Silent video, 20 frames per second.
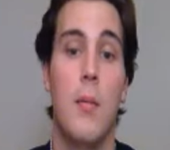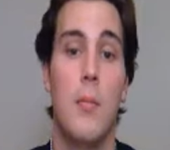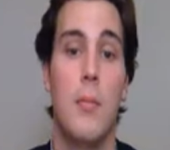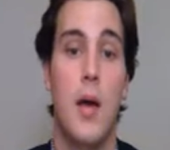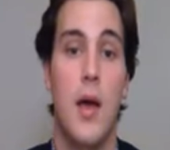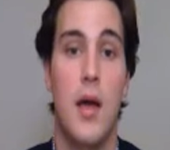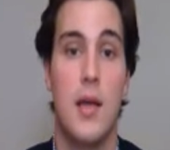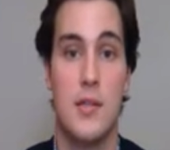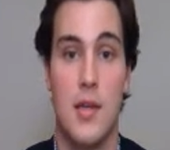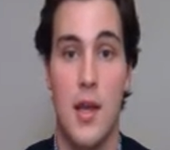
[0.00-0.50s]

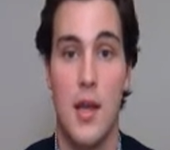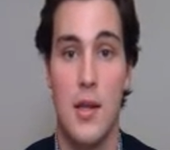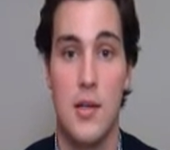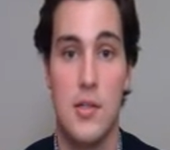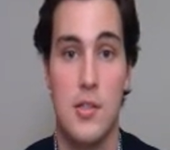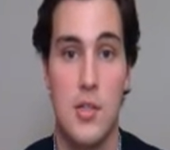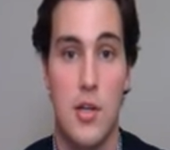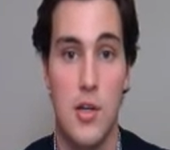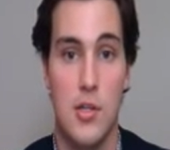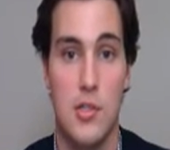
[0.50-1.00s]
As I
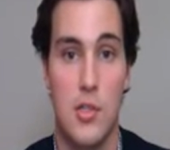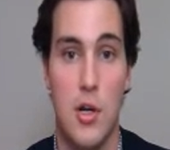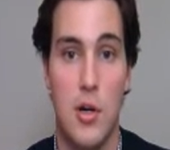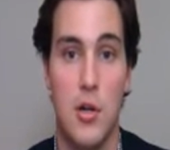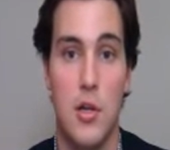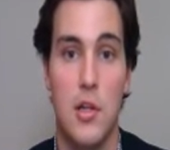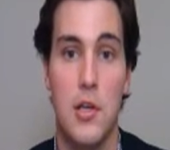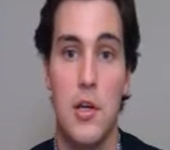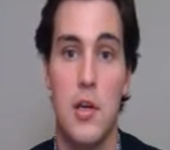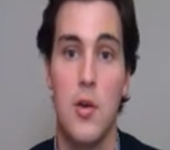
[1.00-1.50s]
discussed
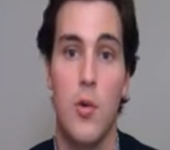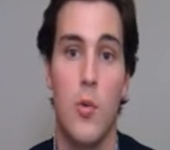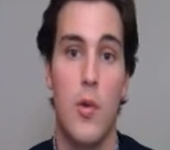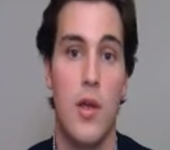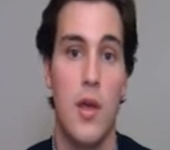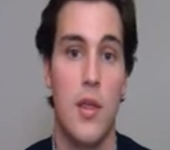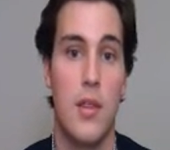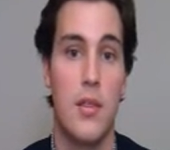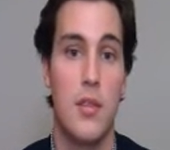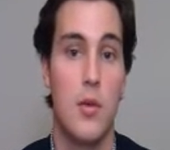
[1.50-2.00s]
earlier
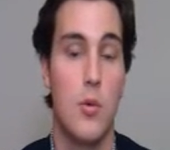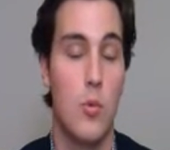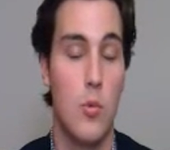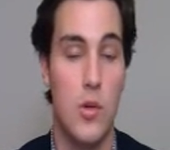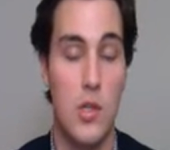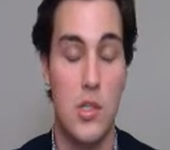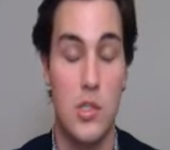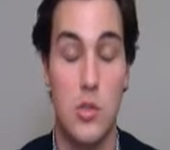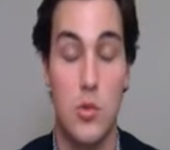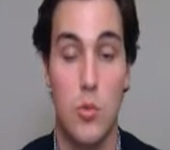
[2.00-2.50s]
with
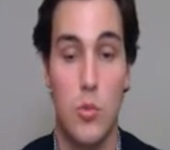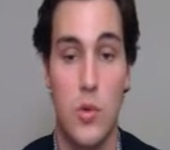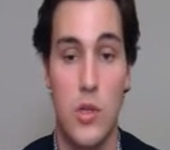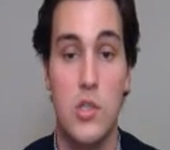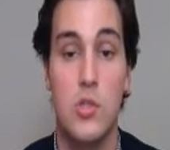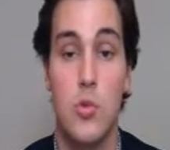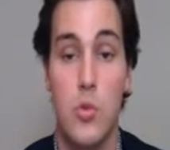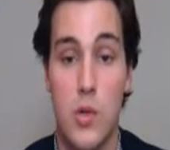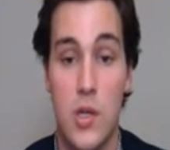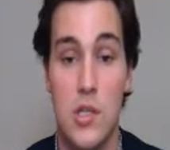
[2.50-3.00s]

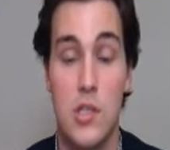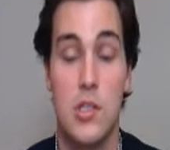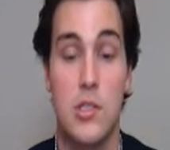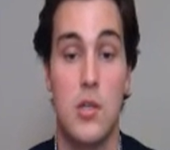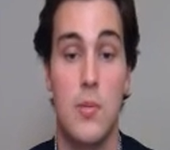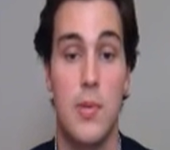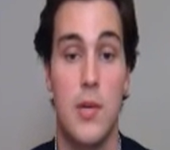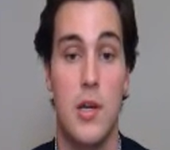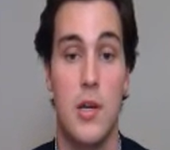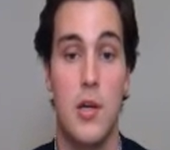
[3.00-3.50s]
Which
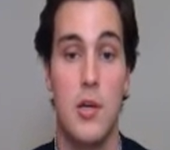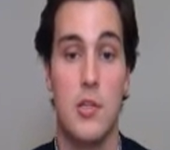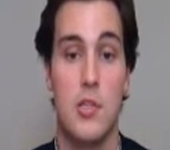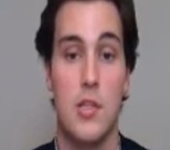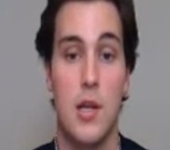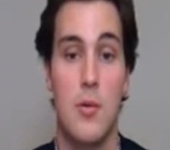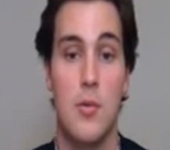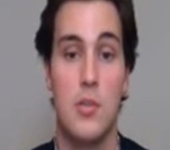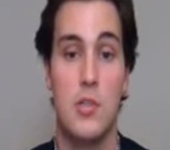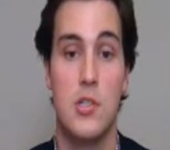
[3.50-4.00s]
Superior
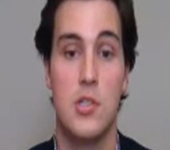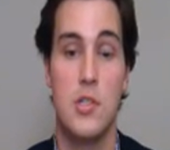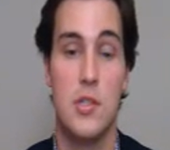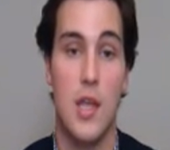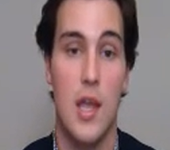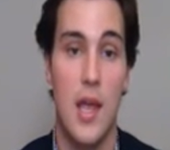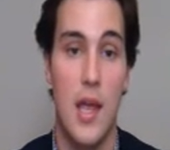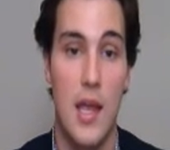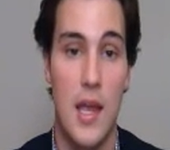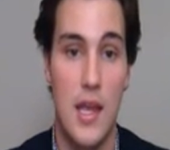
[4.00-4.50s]
Sandwiches
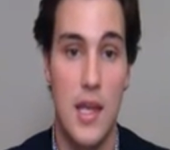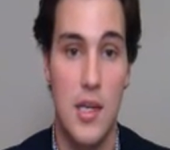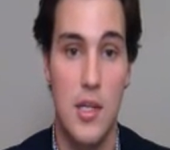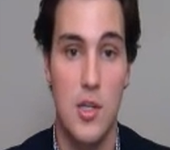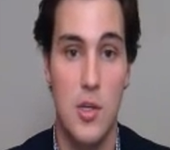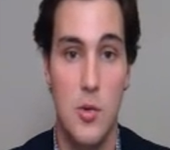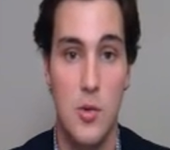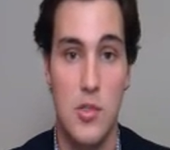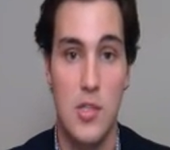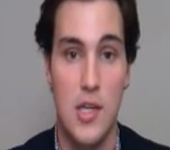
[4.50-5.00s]

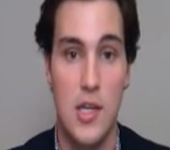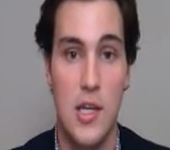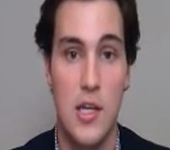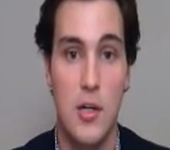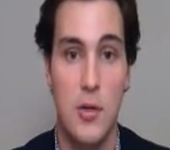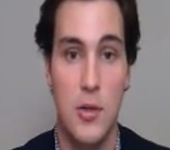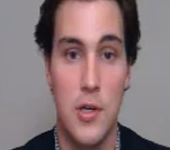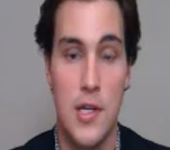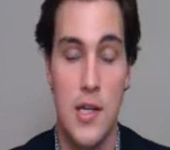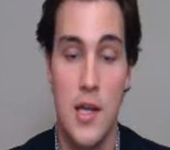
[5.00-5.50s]
and Nuke's
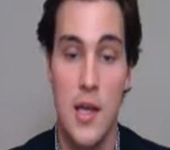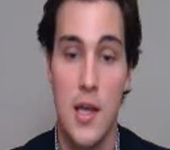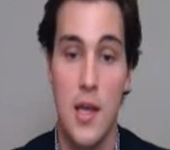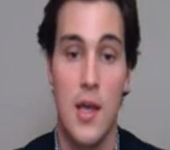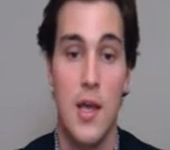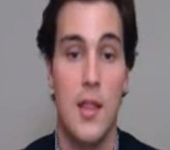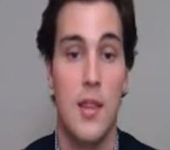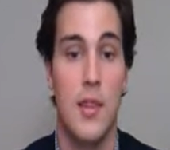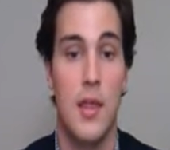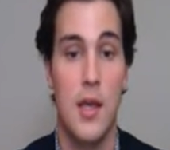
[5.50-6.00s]
Eatery,
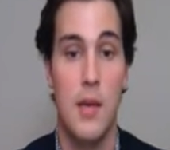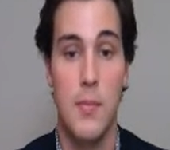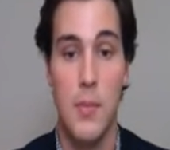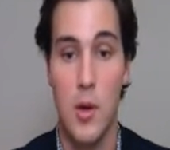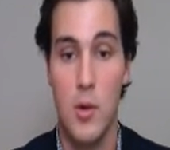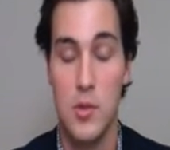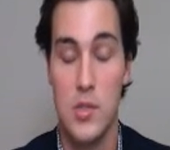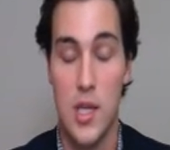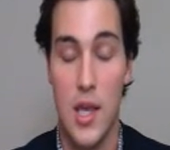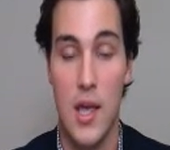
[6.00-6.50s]
they
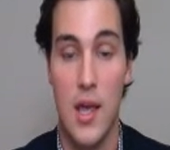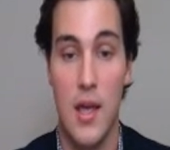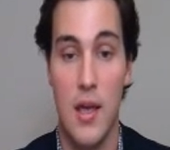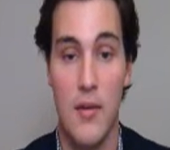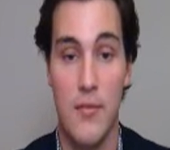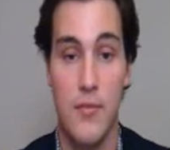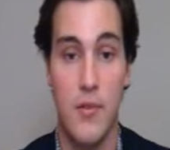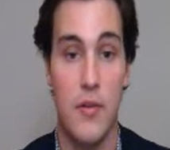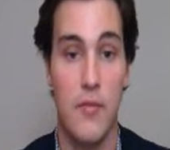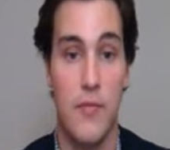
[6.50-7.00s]
both
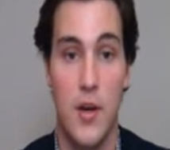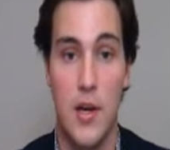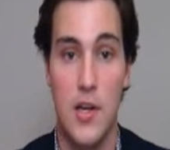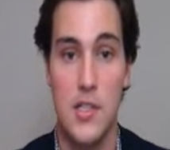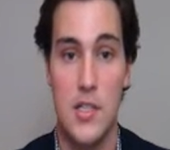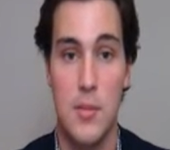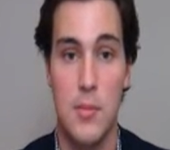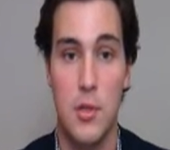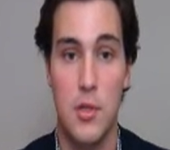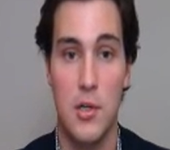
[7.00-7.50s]
have very
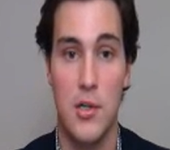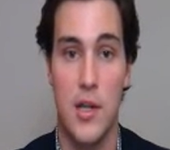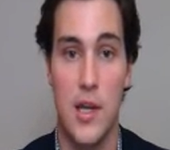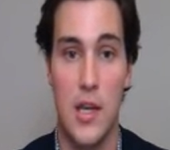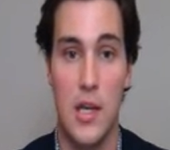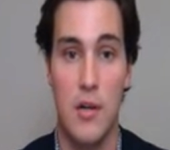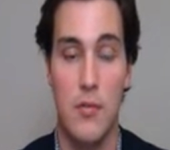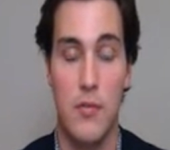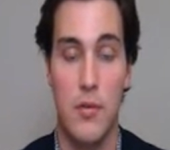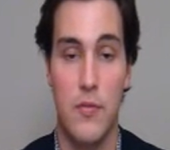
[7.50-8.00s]
similar
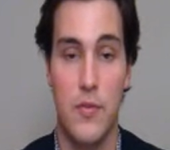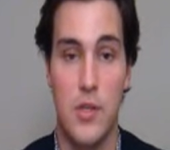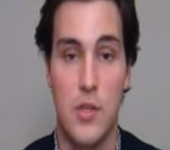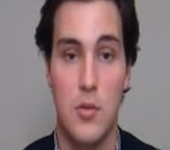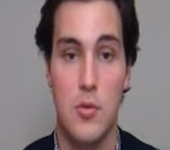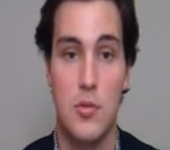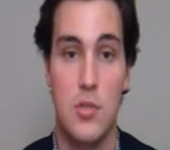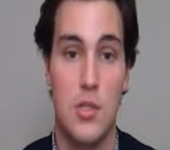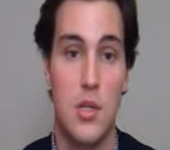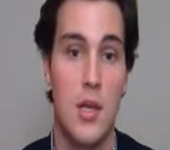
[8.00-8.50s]
negative
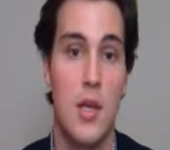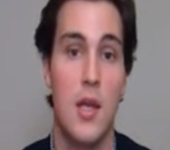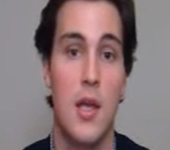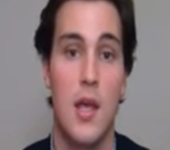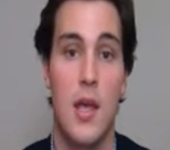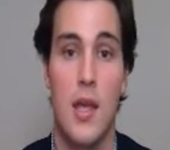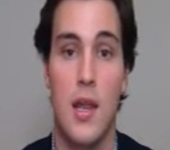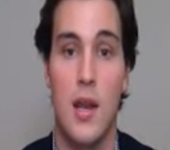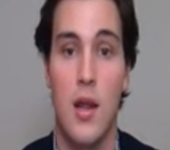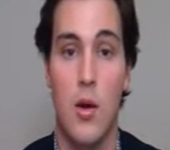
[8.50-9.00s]
reviews,
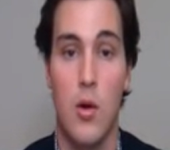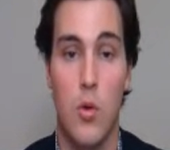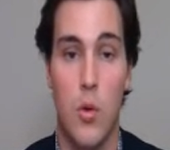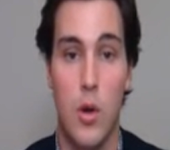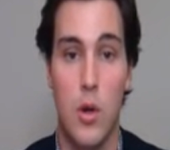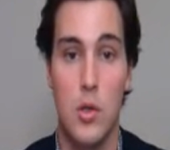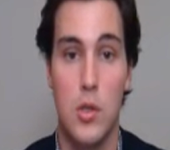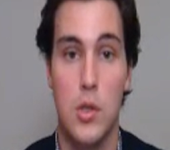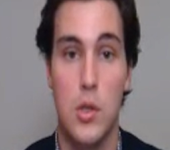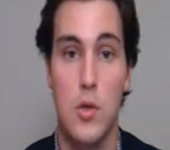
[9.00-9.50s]
and I'll
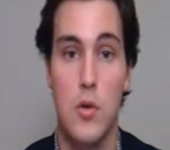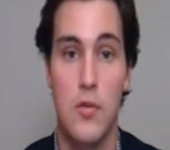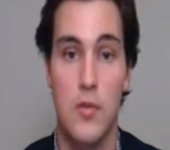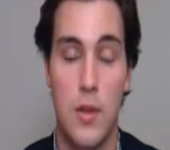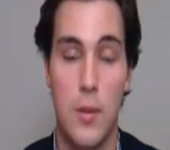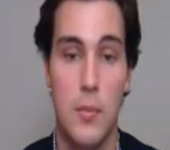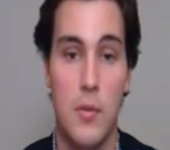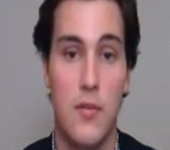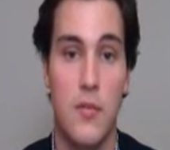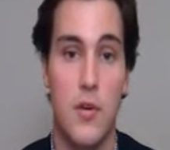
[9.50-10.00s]
quote two of
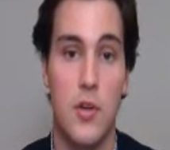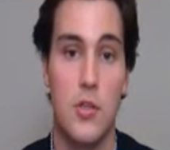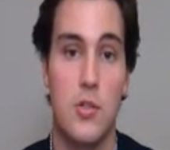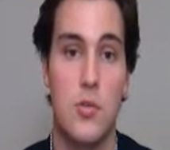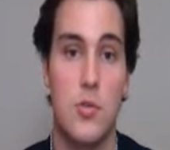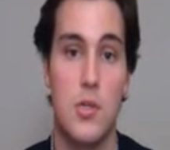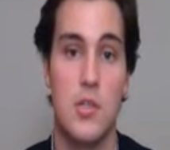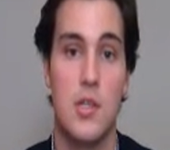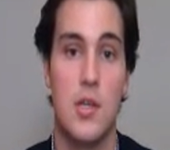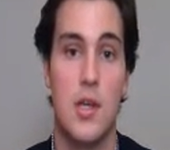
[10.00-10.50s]
them. The first
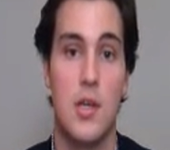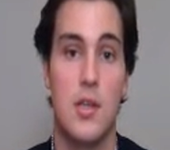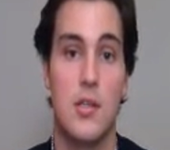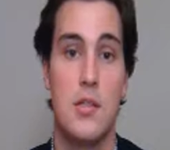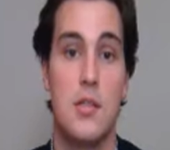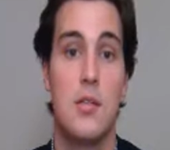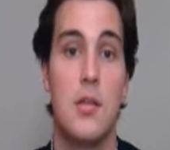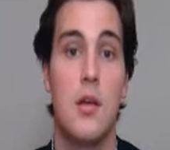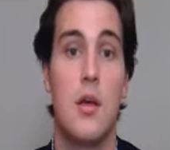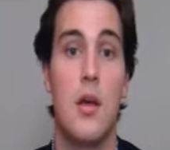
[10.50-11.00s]
one
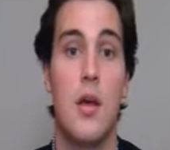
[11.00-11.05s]
says,